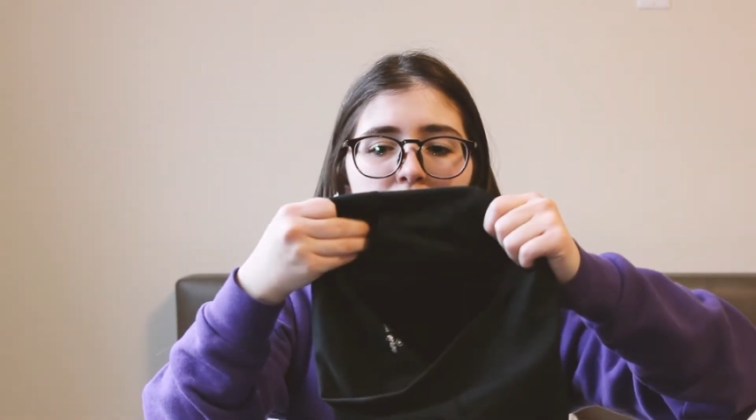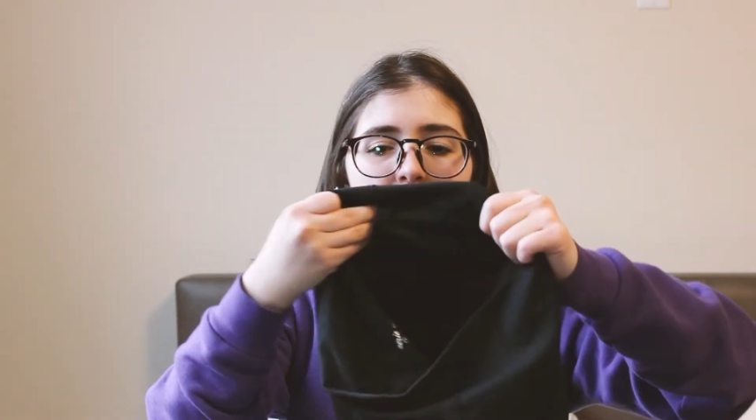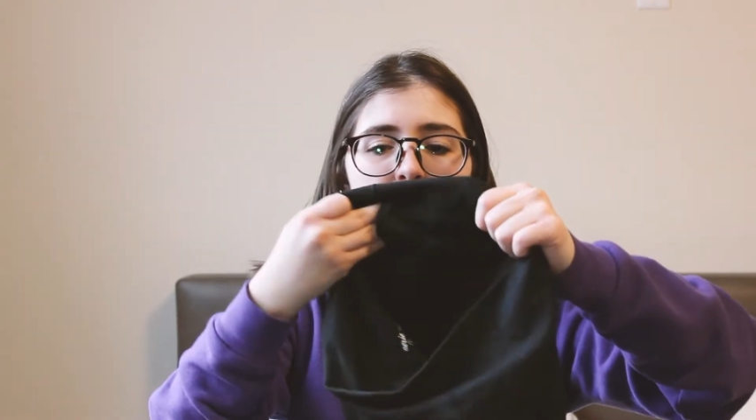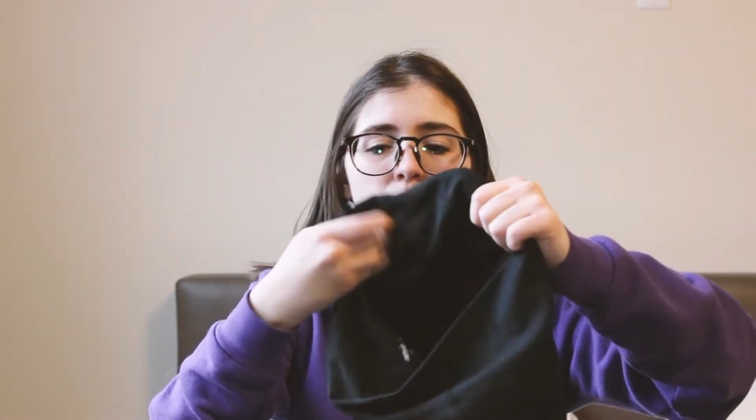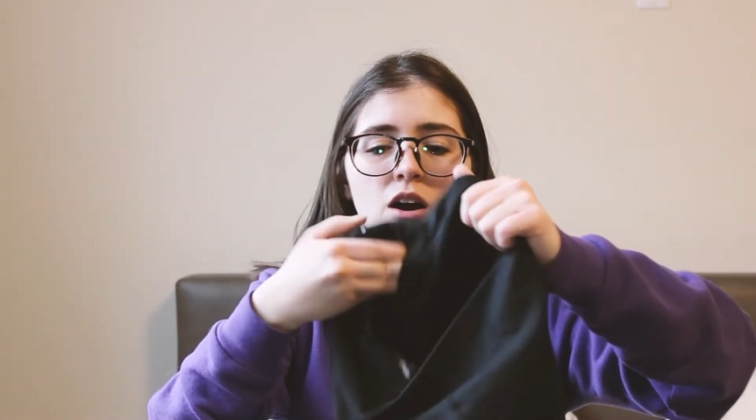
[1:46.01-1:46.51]
but
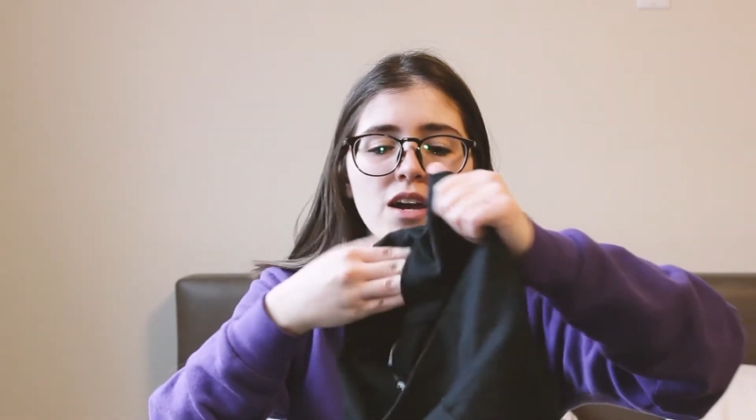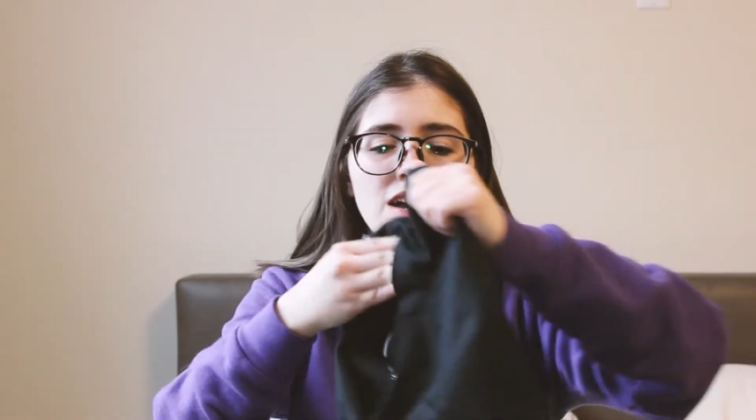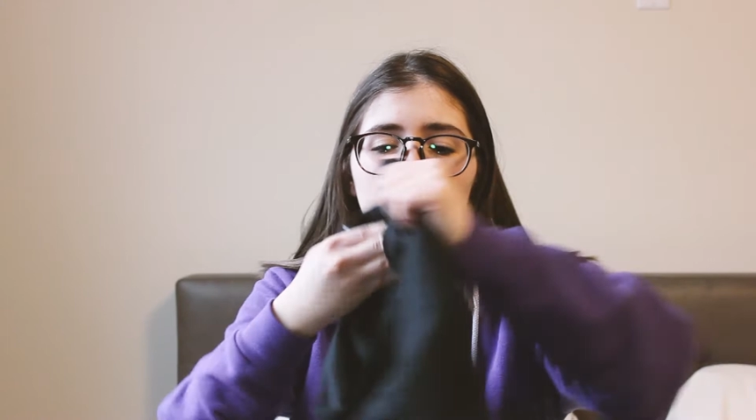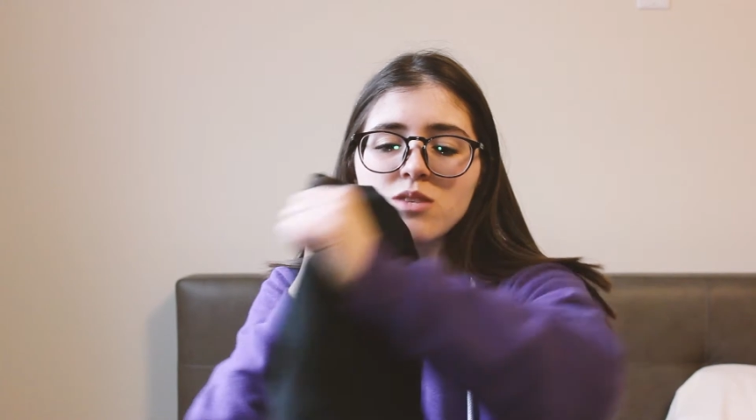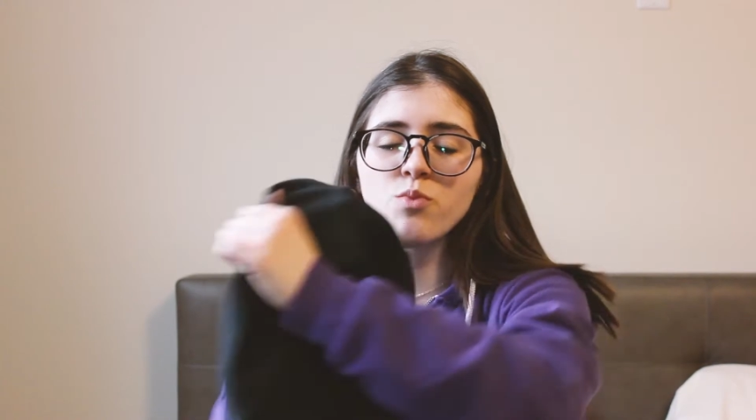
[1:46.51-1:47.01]
the
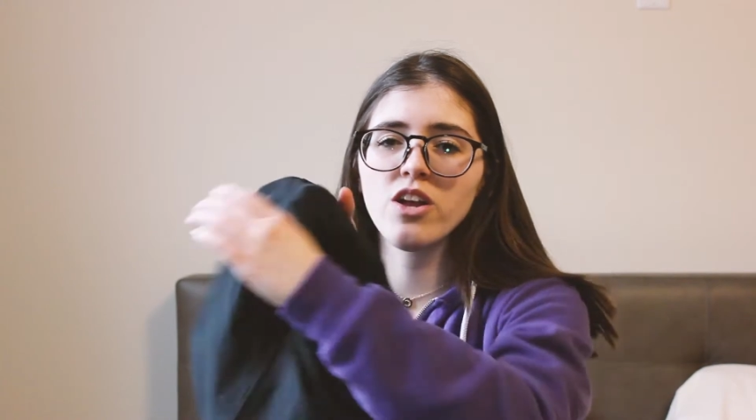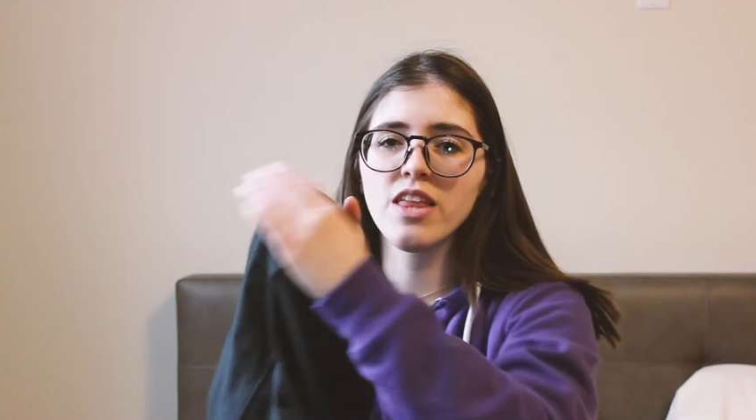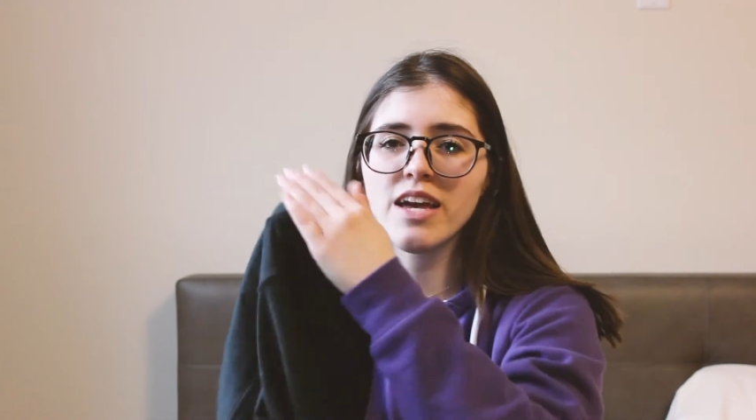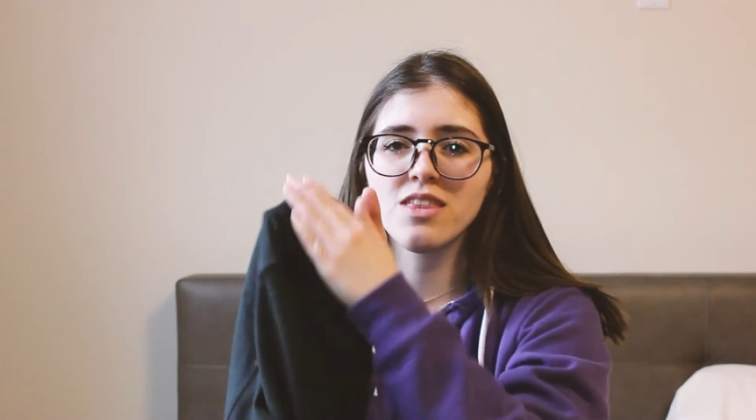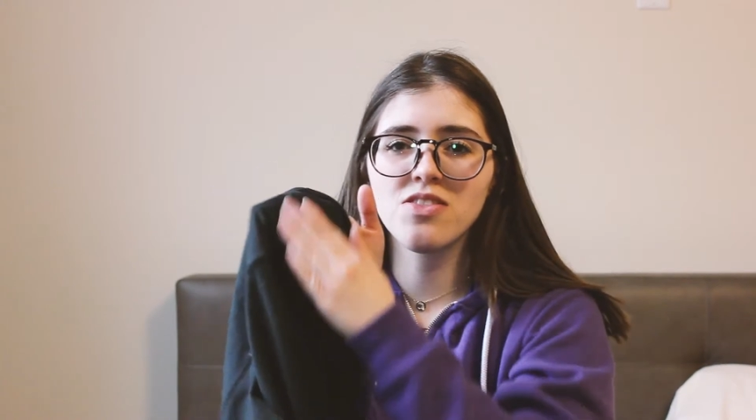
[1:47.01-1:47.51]
pocket is where
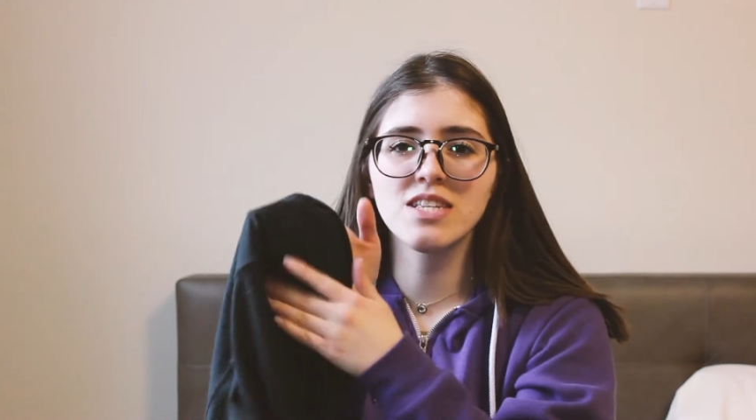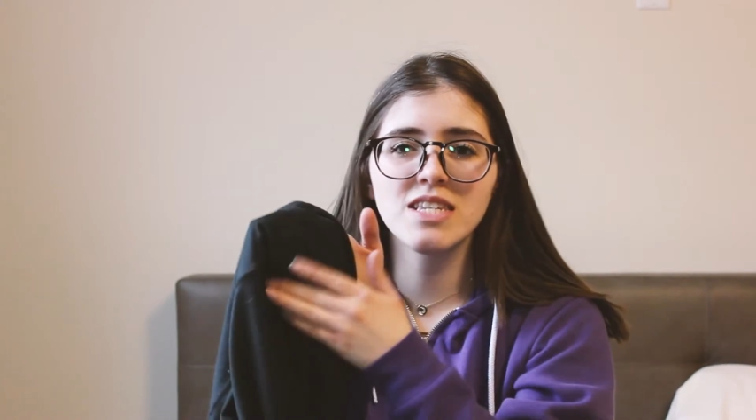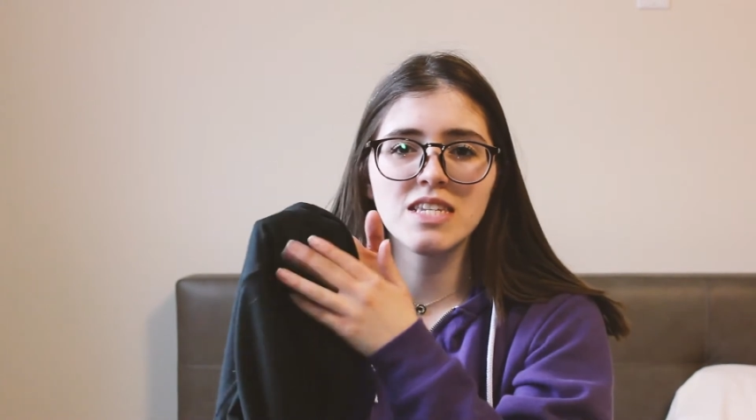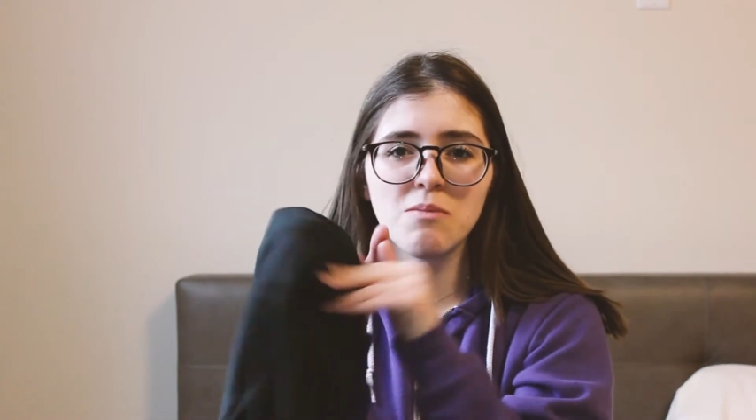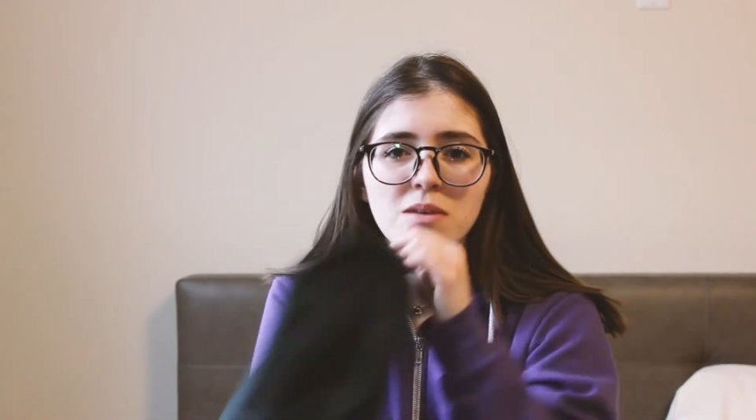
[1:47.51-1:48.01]
like the
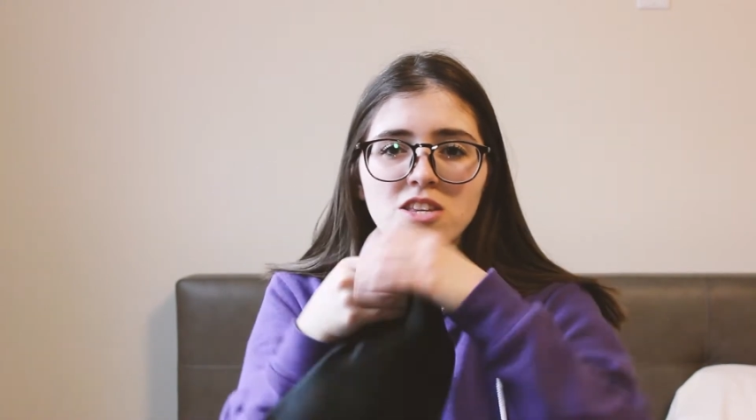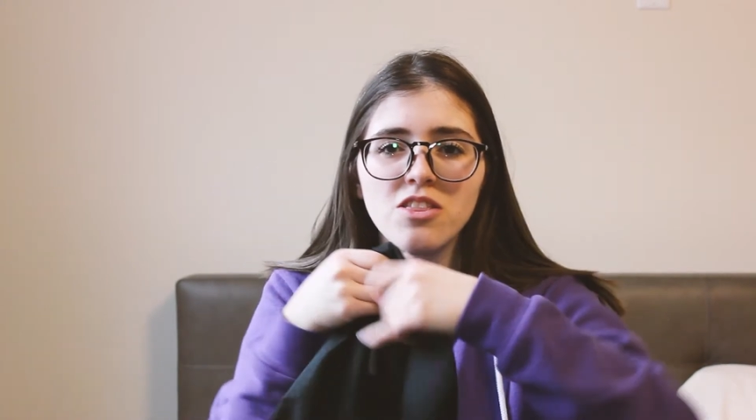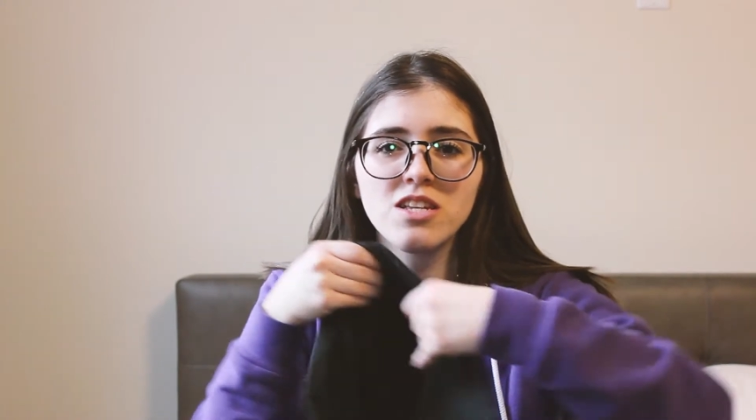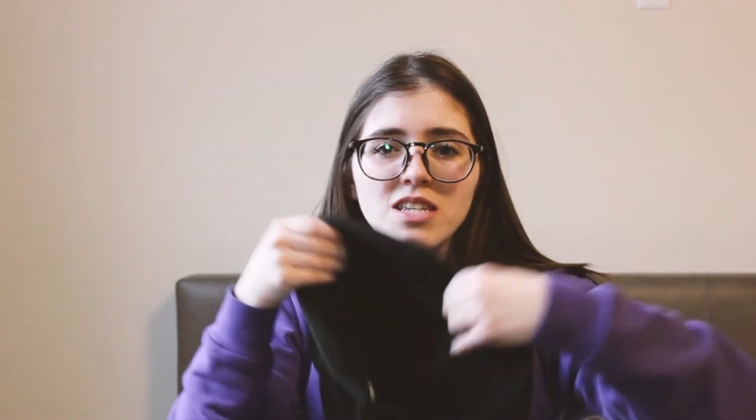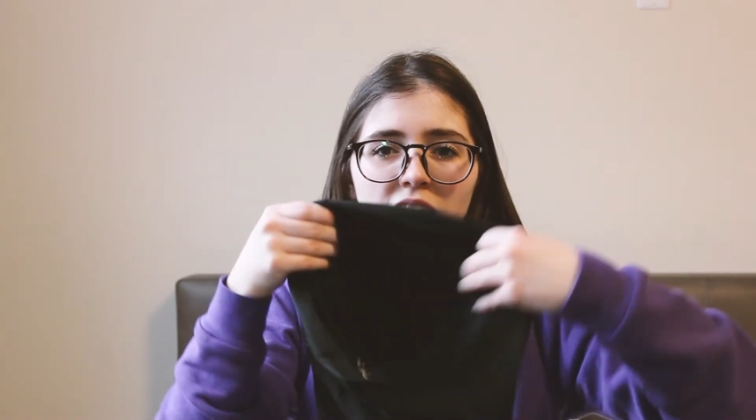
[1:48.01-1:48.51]
seam is
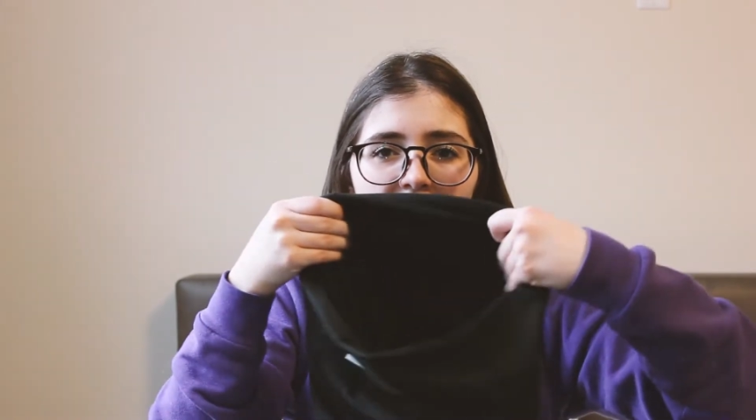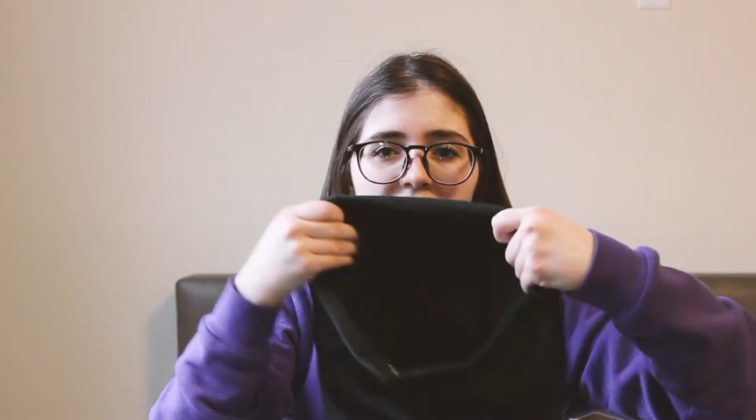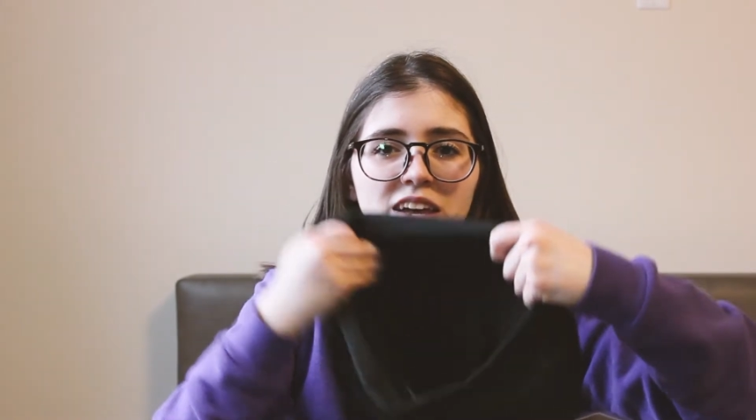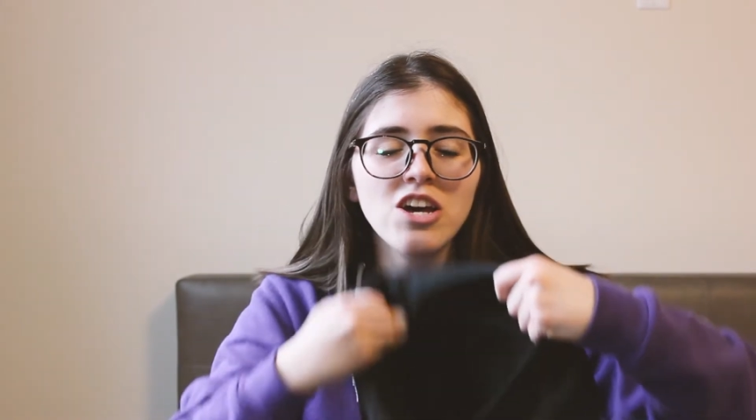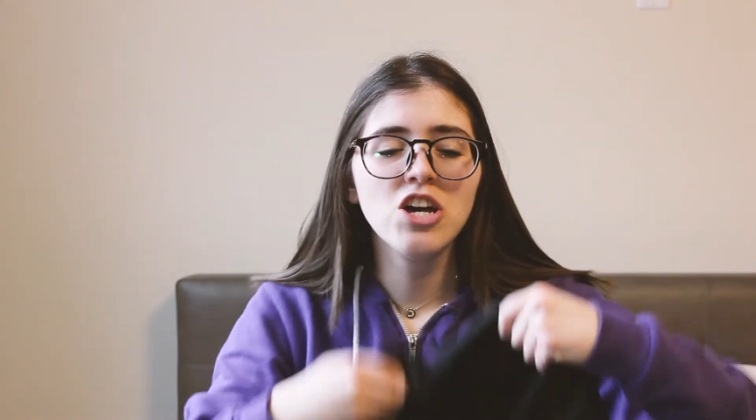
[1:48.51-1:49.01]
on the side.